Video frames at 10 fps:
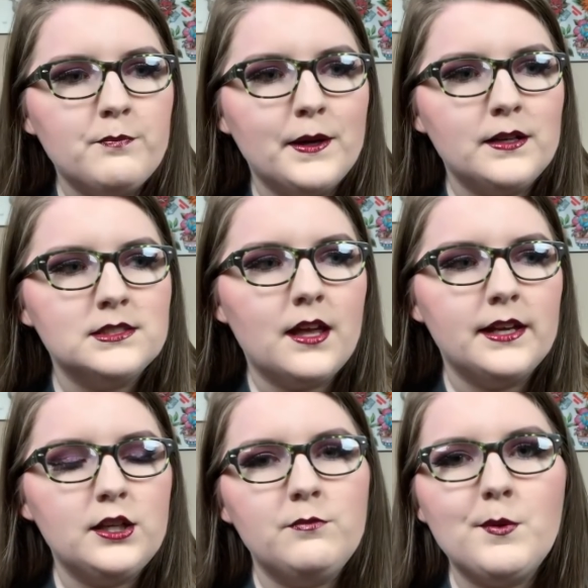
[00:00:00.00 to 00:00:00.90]
because,
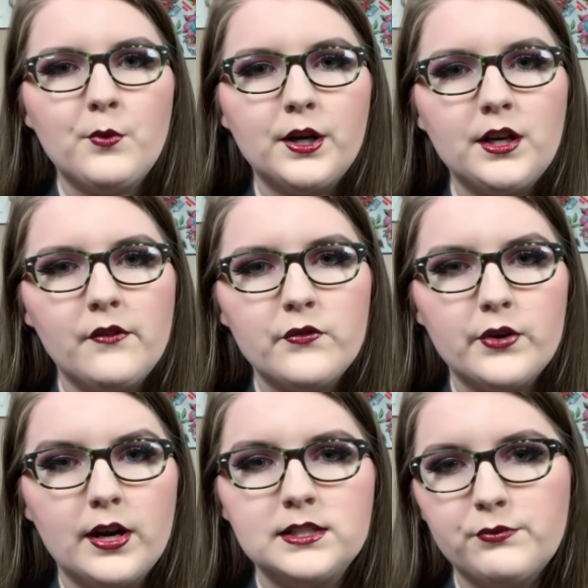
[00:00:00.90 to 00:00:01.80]
like, you've been working
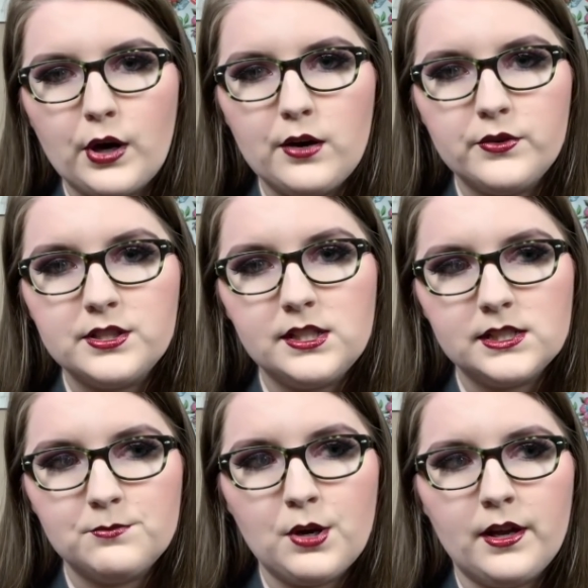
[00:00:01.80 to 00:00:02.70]
for us for over 6
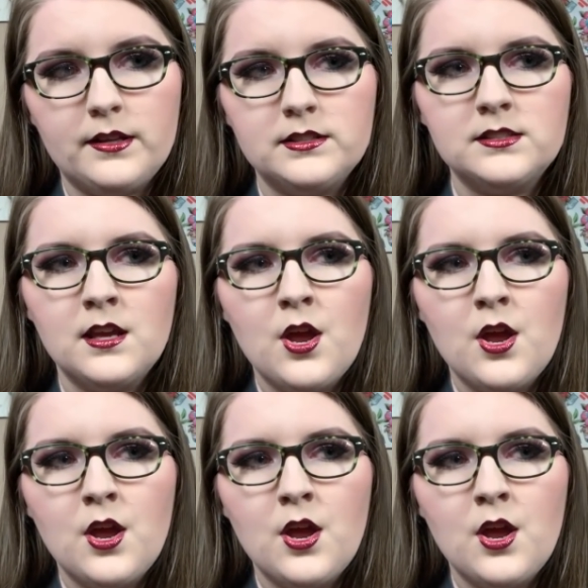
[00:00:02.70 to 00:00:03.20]
months.